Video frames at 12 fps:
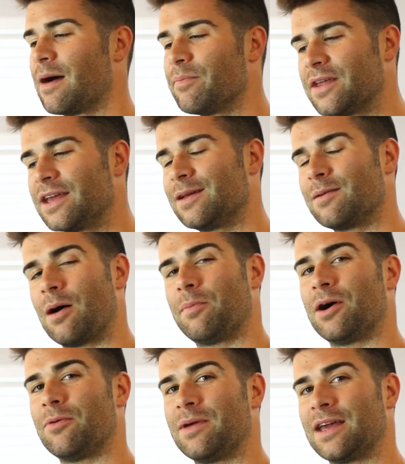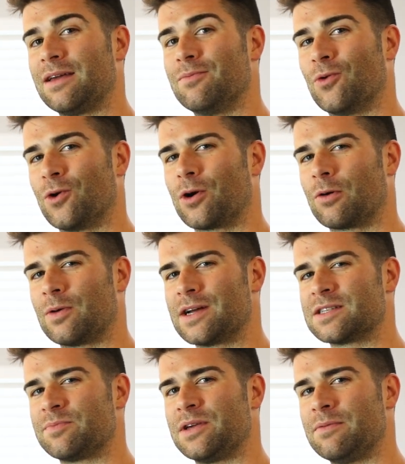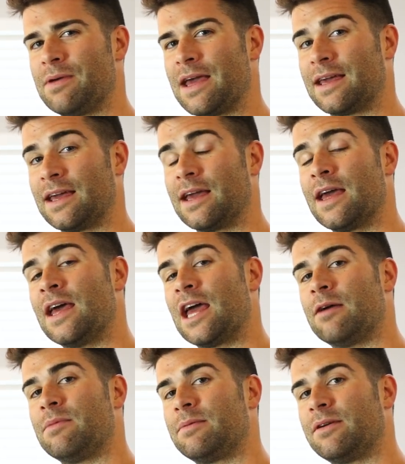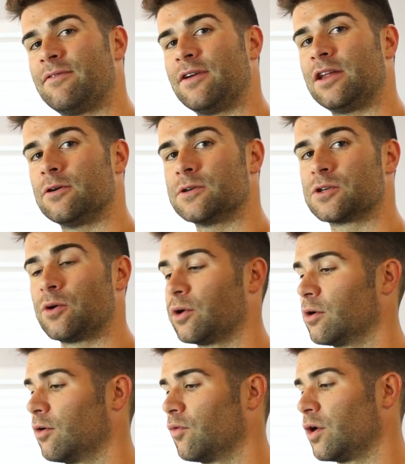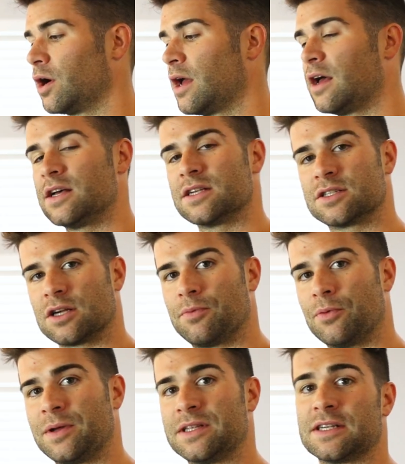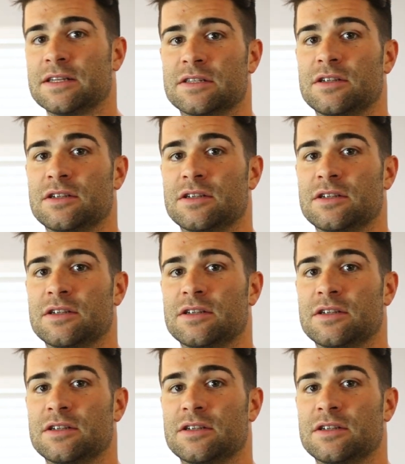I'm thinking about making more recipe baking and maybe videos going over supplements and